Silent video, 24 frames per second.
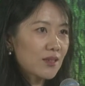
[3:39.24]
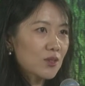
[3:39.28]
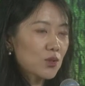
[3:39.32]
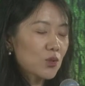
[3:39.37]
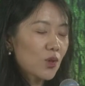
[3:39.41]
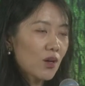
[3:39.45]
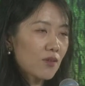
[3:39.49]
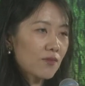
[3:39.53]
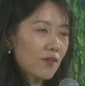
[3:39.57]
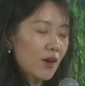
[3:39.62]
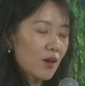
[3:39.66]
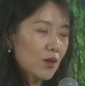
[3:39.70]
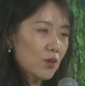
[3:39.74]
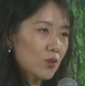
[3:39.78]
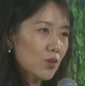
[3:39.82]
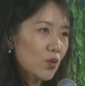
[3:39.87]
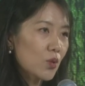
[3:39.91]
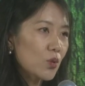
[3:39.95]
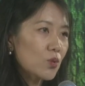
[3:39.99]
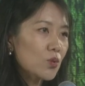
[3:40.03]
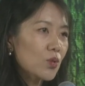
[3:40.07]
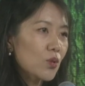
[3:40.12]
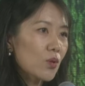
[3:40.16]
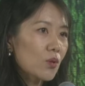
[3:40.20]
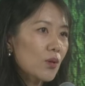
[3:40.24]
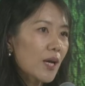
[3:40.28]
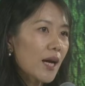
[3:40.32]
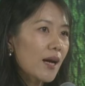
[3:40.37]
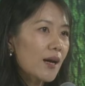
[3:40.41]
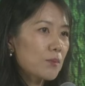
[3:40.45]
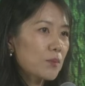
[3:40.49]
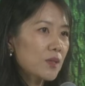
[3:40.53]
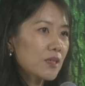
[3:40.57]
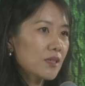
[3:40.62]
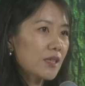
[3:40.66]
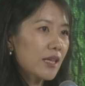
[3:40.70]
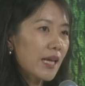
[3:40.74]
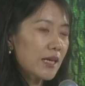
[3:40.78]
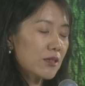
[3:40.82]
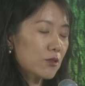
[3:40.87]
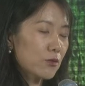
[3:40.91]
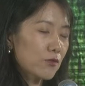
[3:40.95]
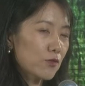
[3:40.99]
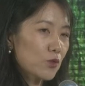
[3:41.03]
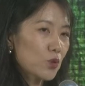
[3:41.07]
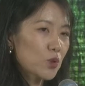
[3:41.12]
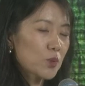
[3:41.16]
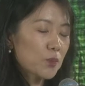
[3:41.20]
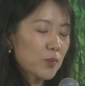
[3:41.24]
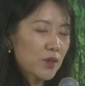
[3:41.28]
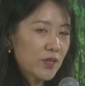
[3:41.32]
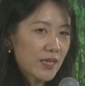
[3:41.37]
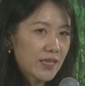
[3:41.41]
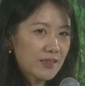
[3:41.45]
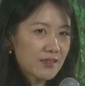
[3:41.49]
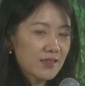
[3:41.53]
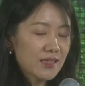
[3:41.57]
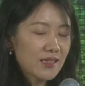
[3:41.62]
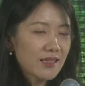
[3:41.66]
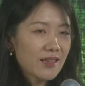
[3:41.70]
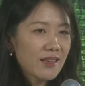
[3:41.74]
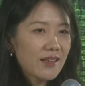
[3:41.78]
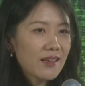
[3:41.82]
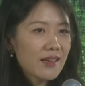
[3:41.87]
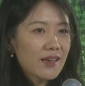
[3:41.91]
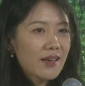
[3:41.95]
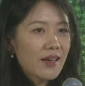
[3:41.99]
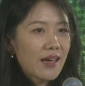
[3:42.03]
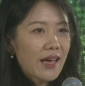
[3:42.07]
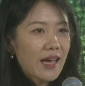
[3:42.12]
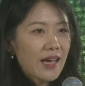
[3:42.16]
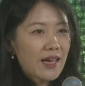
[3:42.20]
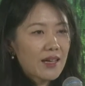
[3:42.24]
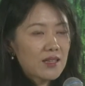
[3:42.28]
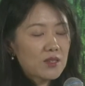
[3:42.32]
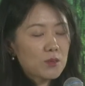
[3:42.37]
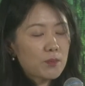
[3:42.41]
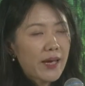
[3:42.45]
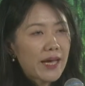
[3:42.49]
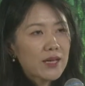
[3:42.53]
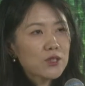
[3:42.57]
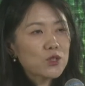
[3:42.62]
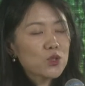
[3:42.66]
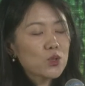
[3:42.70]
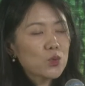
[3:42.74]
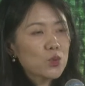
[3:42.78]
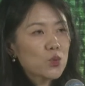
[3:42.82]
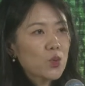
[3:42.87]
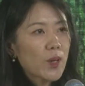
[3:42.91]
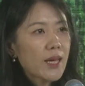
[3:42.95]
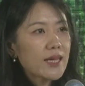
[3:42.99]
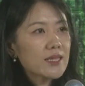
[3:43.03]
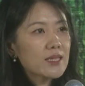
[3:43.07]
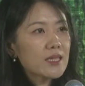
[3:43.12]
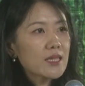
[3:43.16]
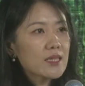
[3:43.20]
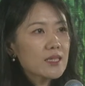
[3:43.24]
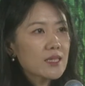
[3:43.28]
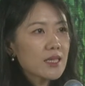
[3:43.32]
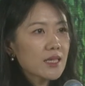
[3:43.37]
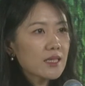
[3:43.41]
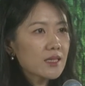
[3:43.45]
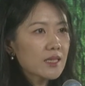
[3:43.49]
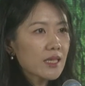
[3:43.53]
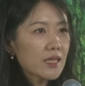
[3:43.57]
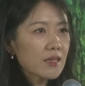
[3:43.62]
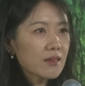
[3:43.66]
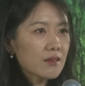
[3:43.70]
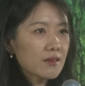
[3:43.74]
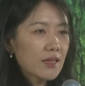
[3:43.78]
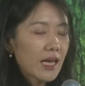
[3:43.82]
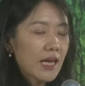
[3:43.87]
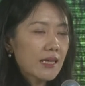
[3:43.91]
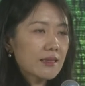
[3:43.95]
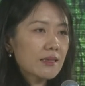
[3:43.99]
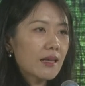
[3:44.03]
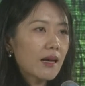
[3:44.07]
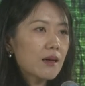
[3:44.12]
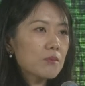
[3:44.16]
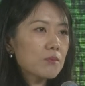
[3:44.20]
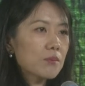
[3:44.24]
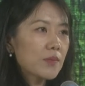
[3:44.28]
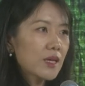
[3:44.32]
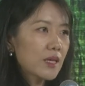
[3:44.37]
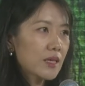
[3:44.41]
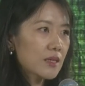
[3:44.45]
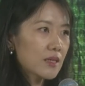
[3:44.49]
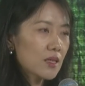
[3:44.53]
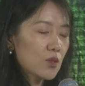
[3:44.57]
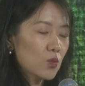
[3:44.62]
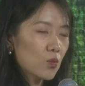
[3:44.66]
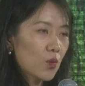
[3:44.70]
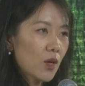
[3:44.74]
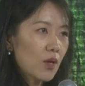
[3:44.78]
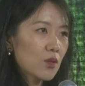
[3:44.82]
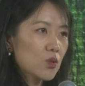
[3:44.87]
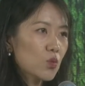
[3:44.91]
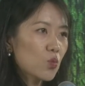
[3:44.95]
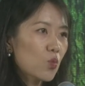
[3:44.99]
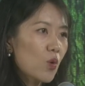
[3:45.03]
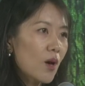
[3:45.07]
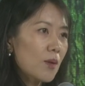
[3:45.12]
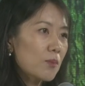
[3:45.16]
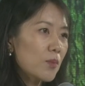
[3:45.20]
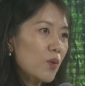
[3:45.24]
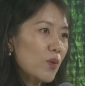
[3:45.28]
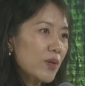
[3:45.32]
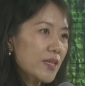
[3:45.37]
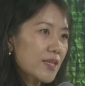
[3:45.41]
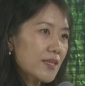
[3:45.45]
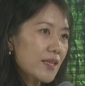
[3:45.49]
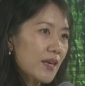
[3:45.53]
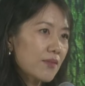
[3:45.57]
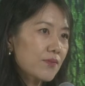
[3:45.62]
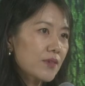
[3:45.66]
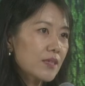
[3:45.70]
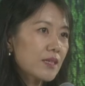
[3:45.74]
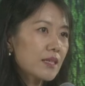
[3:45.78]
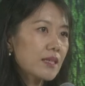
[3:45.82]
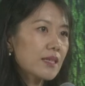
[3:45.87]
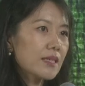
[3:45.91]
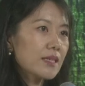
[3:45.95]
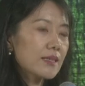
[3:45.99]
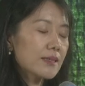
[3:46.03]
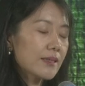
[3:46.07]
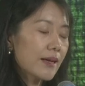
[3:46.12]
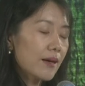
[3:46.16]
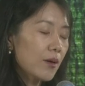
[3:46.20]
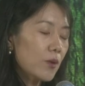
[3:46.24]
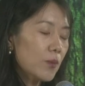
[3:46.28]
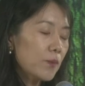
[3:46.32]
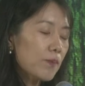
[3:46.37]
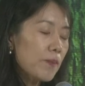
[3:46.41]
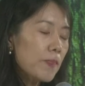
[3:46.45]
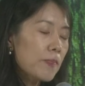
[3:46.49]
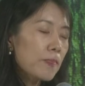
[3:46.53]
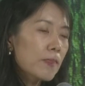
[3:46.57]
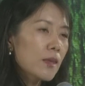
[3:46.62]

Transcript: of our total carbon net footprint. And back to 2016, that number is around 1.7 gigaton.